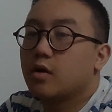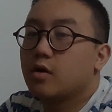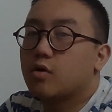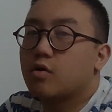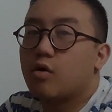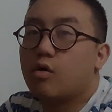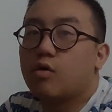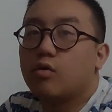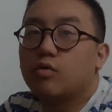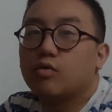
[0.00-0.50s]

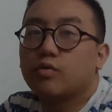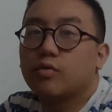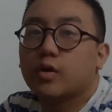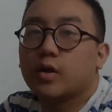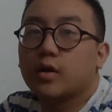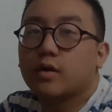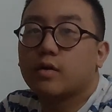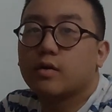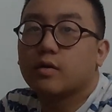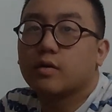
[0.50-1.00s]
gold
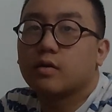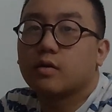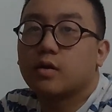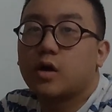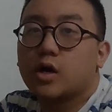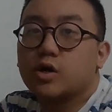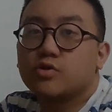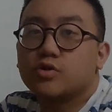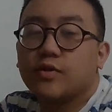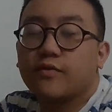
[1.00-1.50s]
and
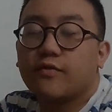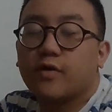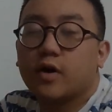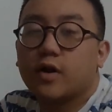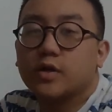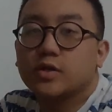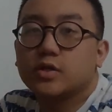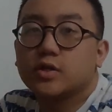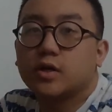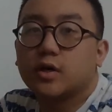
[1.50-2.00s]
luxury
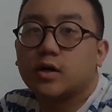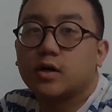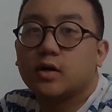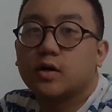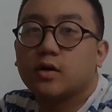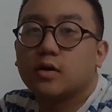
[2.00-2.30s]
furniture,